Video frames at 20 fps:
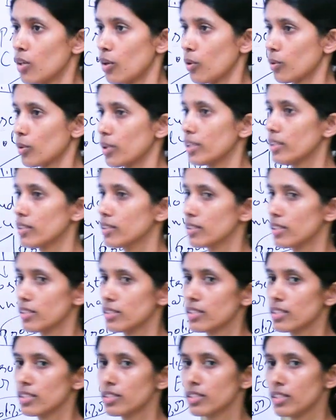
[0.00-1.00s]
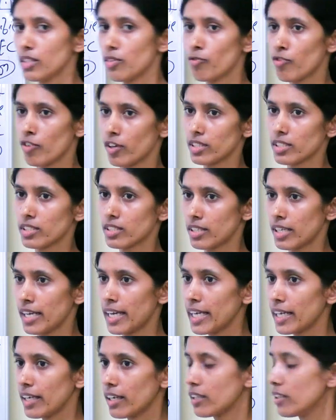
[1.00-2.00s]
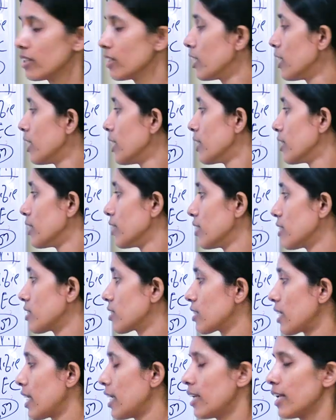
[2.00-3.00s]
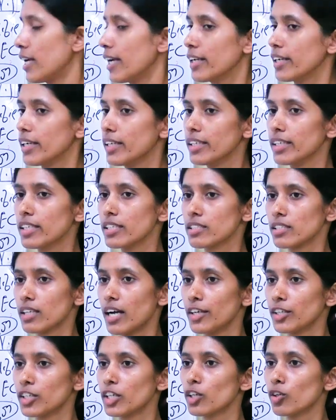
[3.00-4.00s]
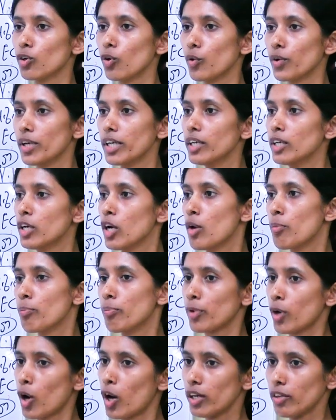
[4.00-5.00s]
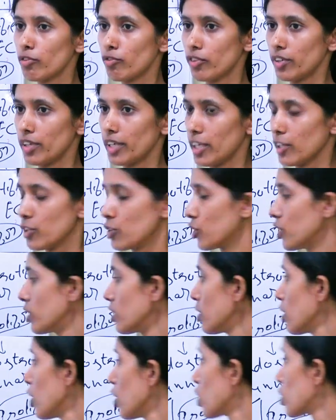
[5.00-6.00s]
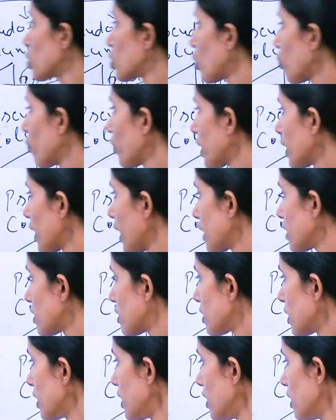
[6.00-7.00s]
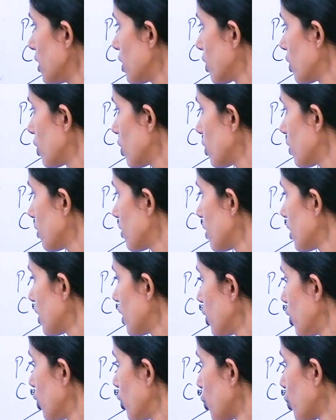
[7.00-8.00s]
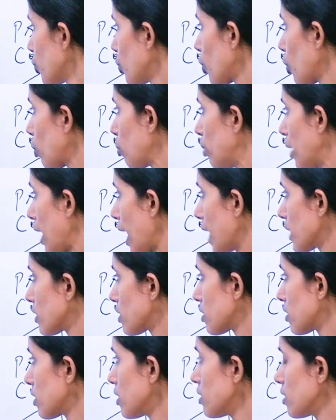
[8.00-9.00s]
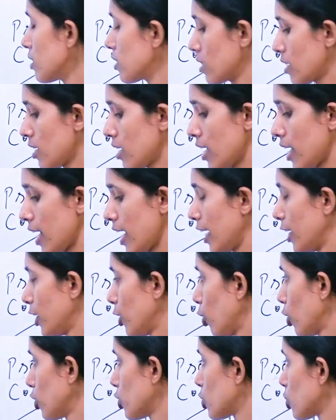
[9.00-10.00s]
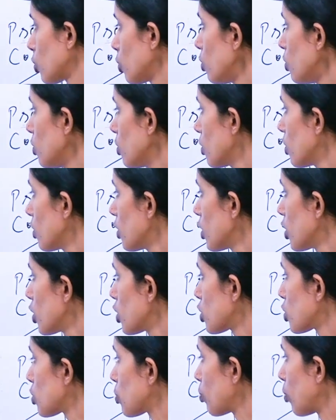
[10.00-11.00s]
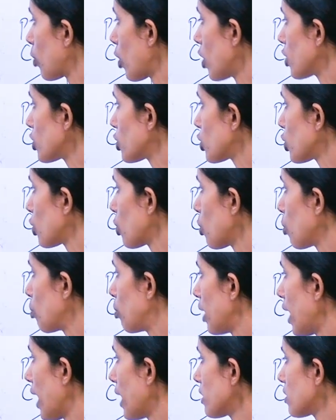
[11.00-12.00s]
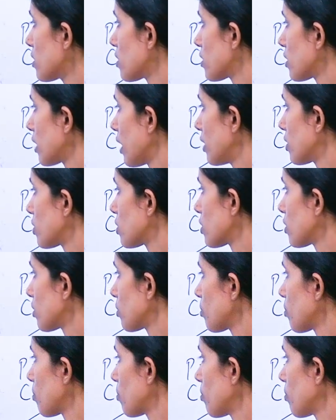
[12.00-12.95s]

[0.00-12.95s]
Okay, this is the first layer. This cell layer is undergoing proliferation. So we can see neuroblast cells and also spongioblast cells.